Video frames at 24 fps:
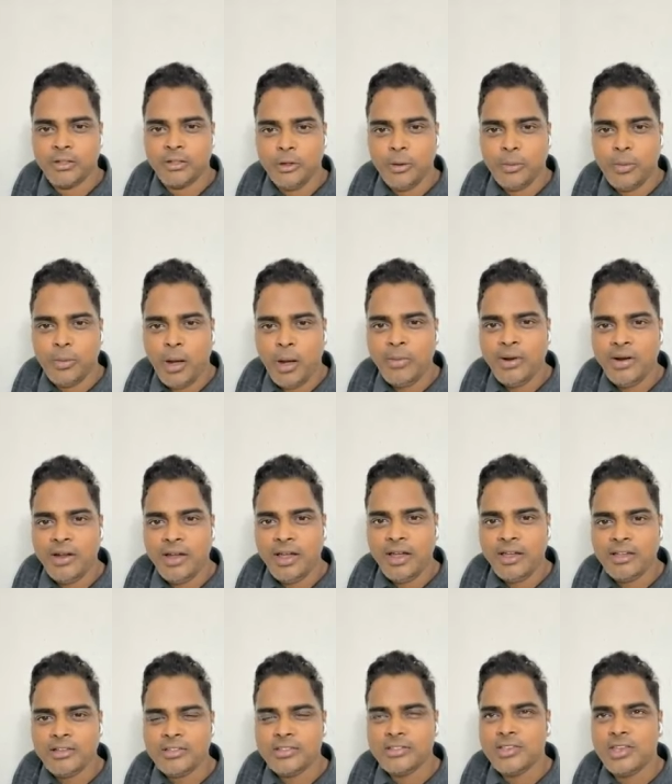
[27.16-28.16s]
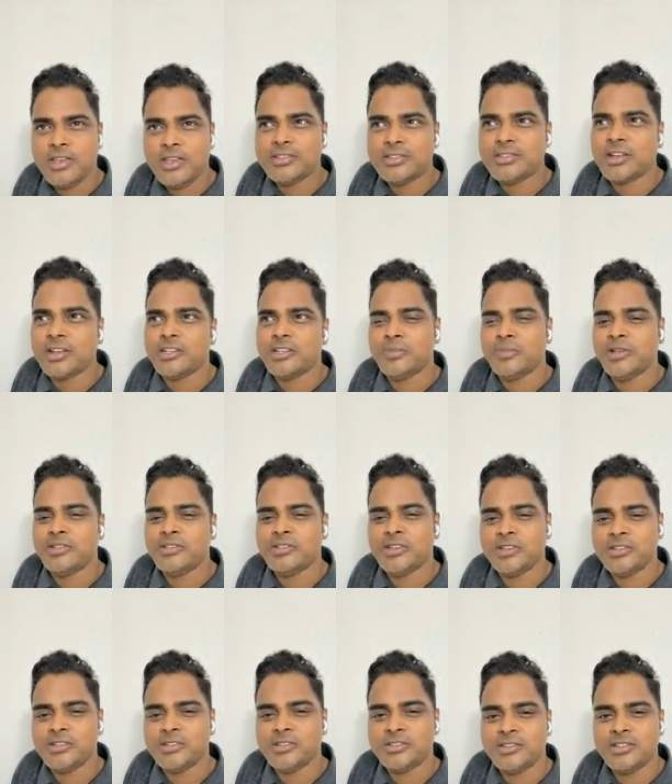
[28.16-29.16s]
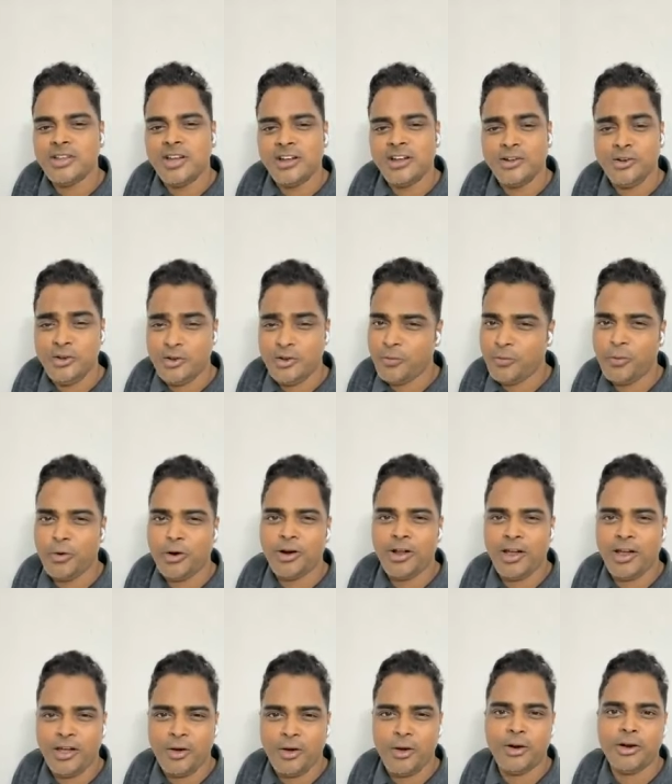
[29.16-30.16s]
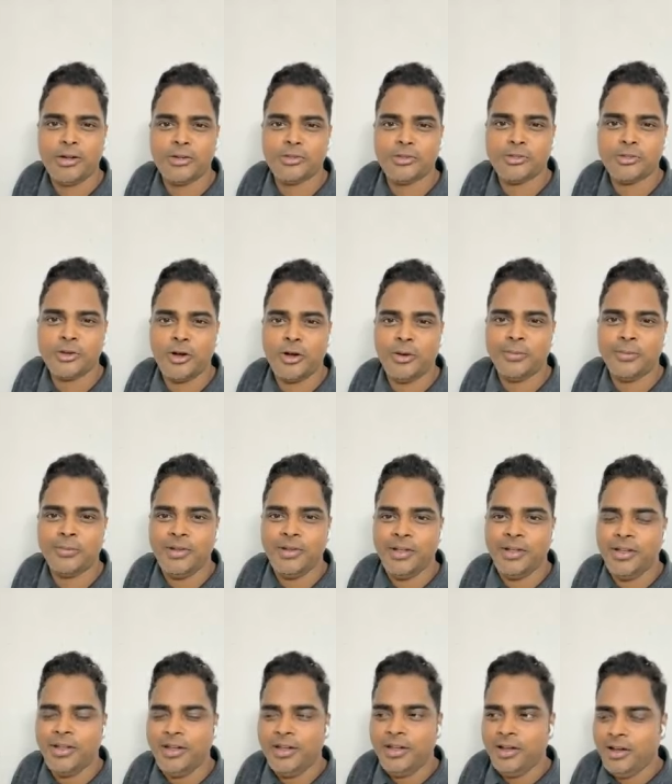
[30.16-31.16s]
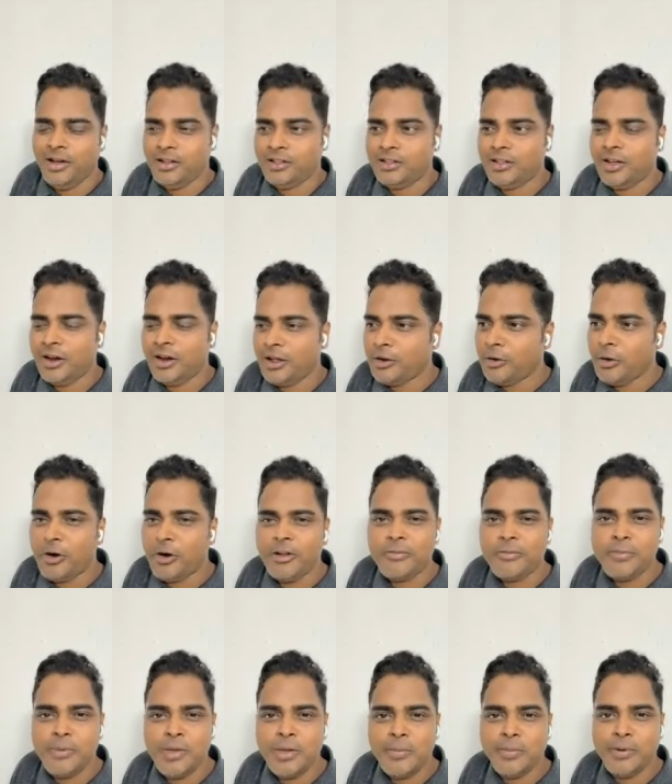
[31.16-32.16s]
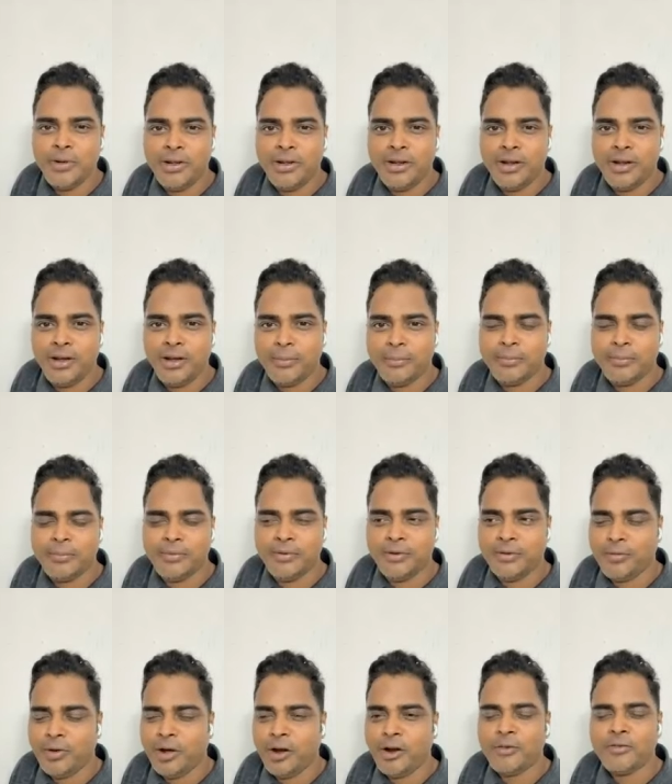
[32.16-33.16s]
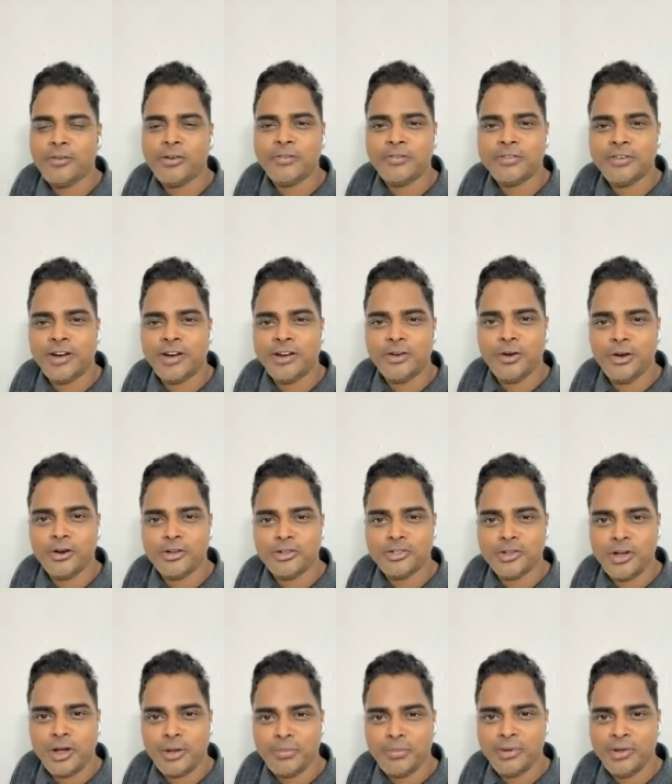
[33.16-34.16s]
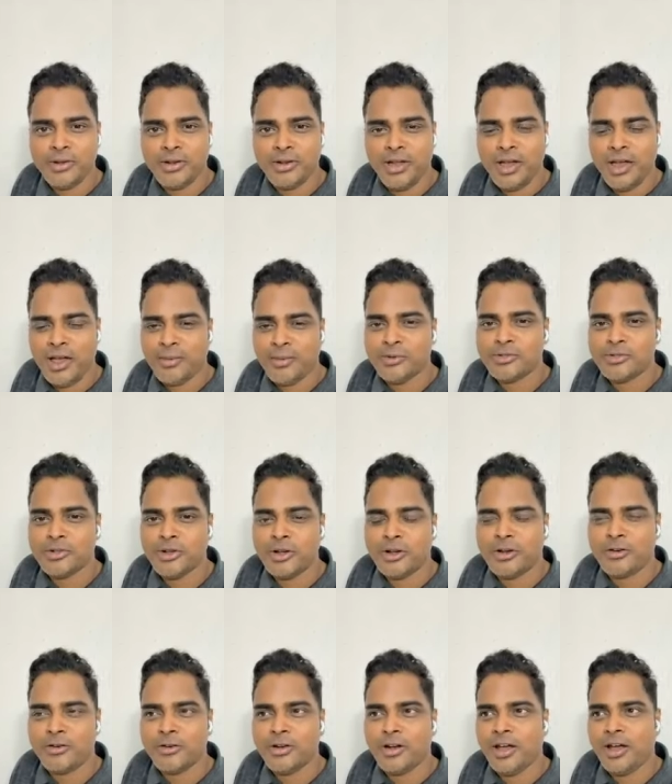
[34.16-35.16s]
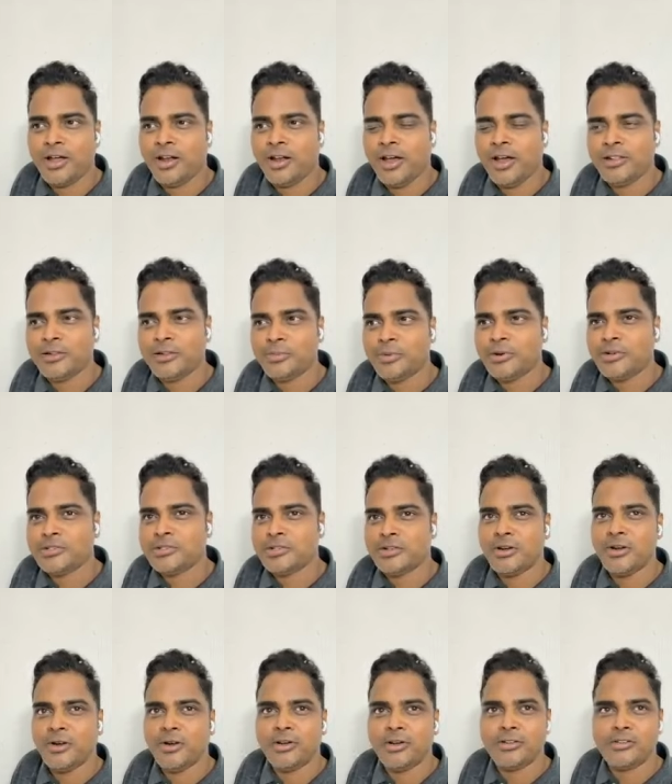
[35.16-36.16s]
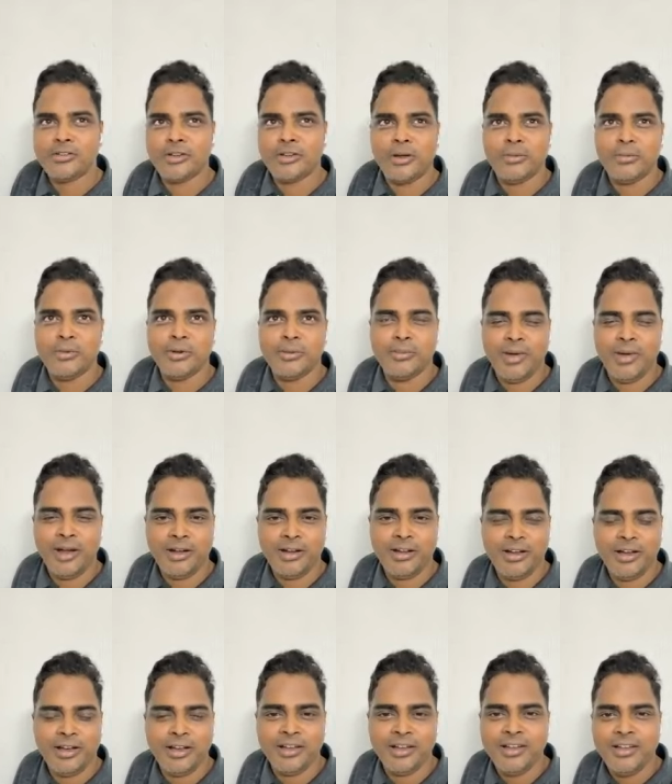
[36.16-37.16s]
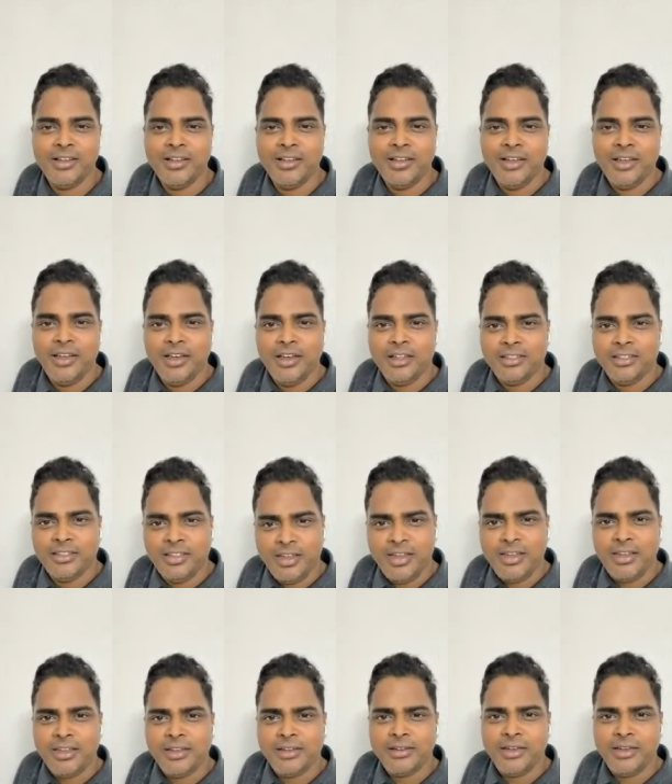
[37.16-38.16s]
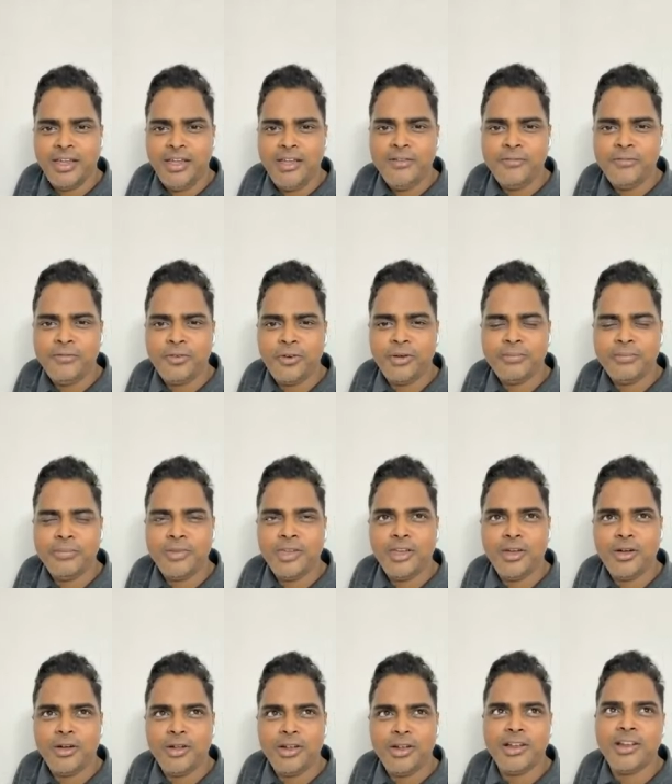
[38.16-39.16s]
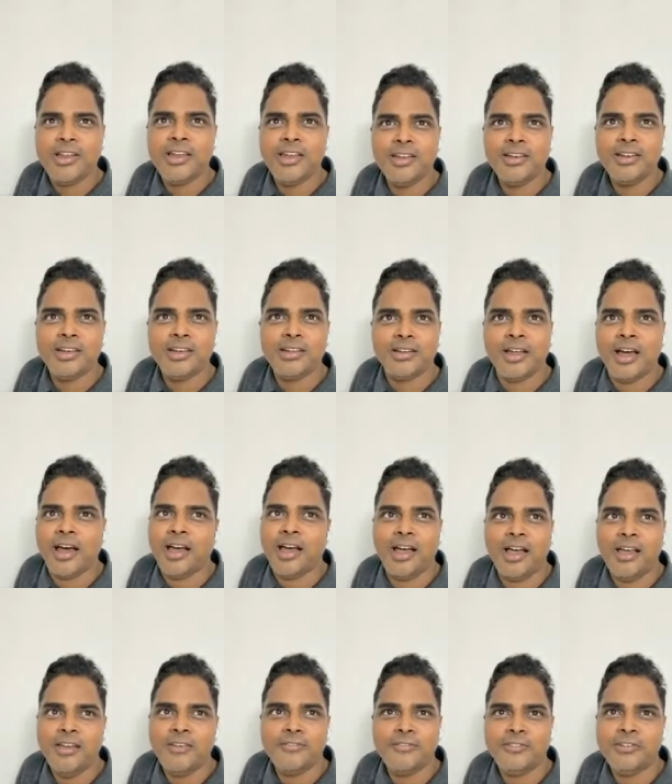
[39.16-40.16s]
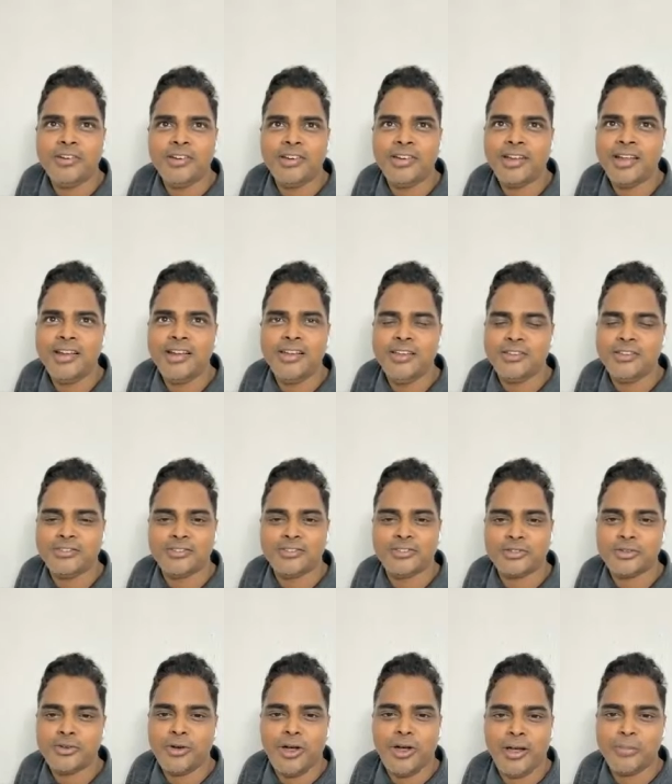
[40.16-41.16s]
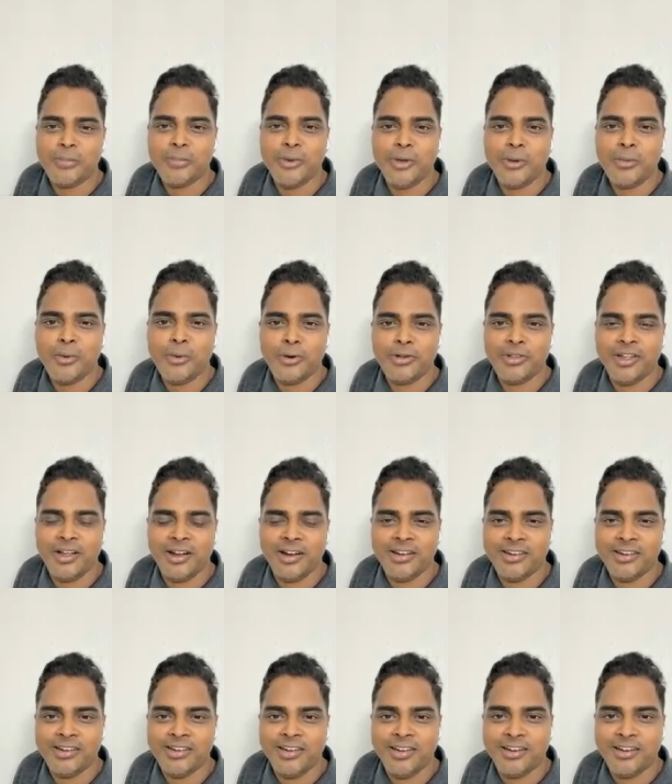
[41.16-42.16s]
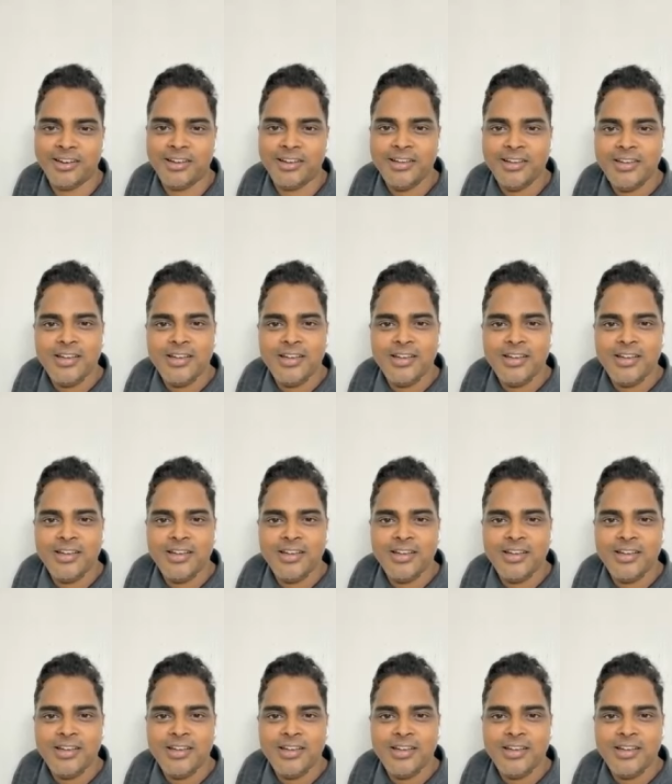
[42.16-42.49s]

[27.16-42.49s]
The moment I see such messages that, do you know what, I got a job. There are a lot of people, uh, one of our friend got a job in Amazon, another person got a job in Meta. They inform me on LinkedIn. I feel really so happy about that, that,